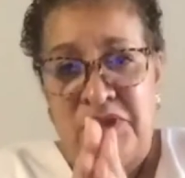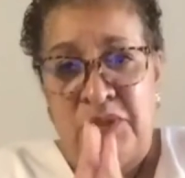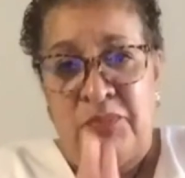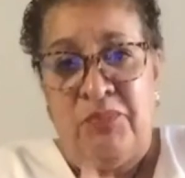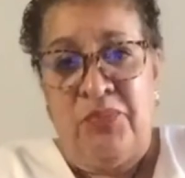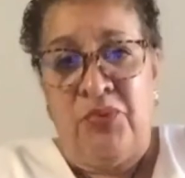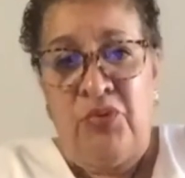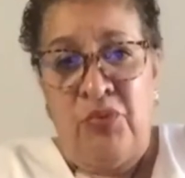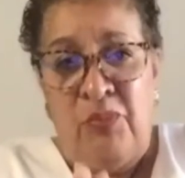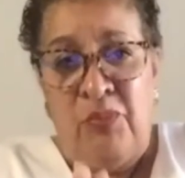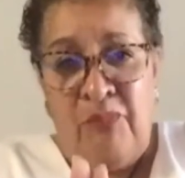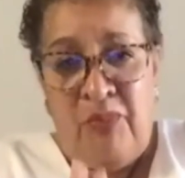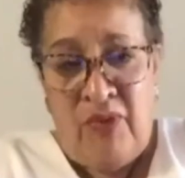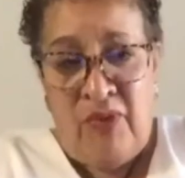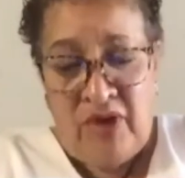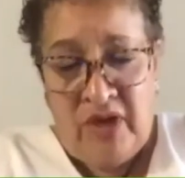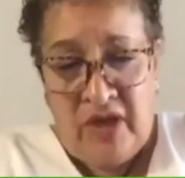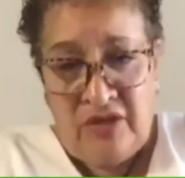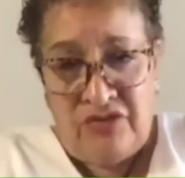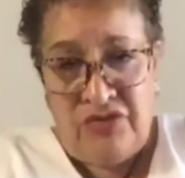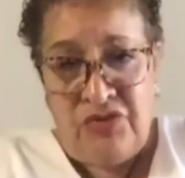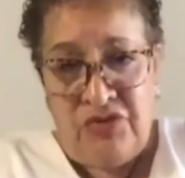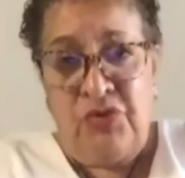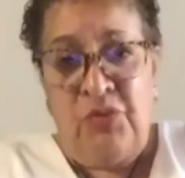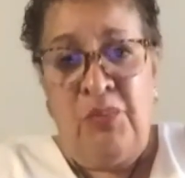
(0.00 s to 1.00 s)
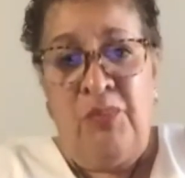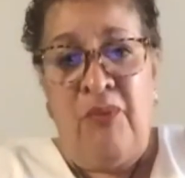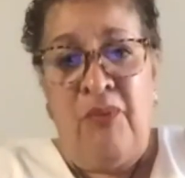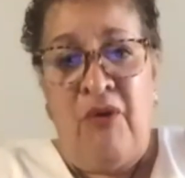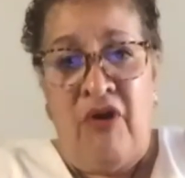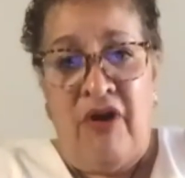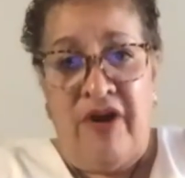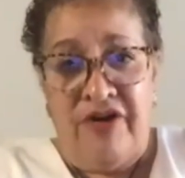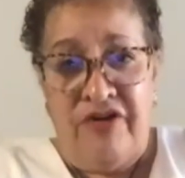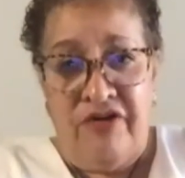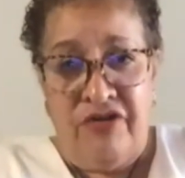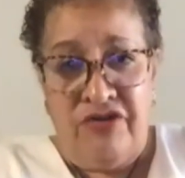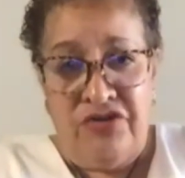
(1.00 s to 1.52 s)
a true
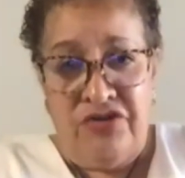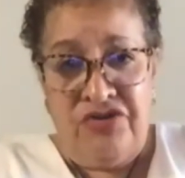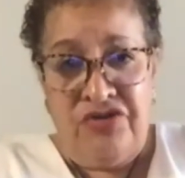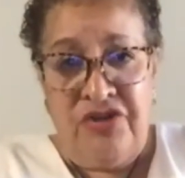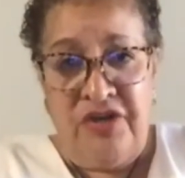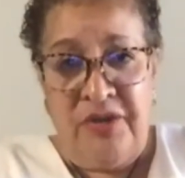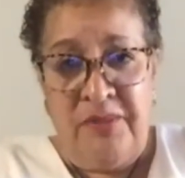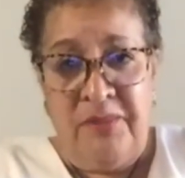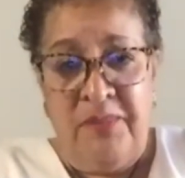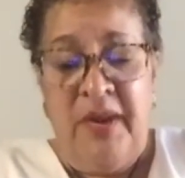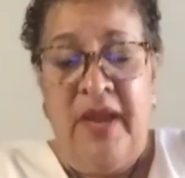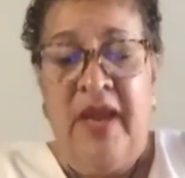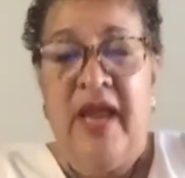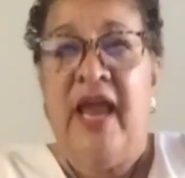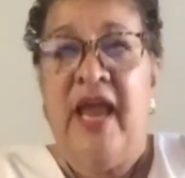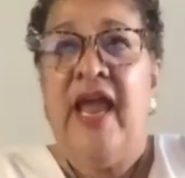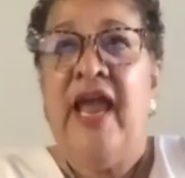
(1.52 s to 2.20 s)
partnership.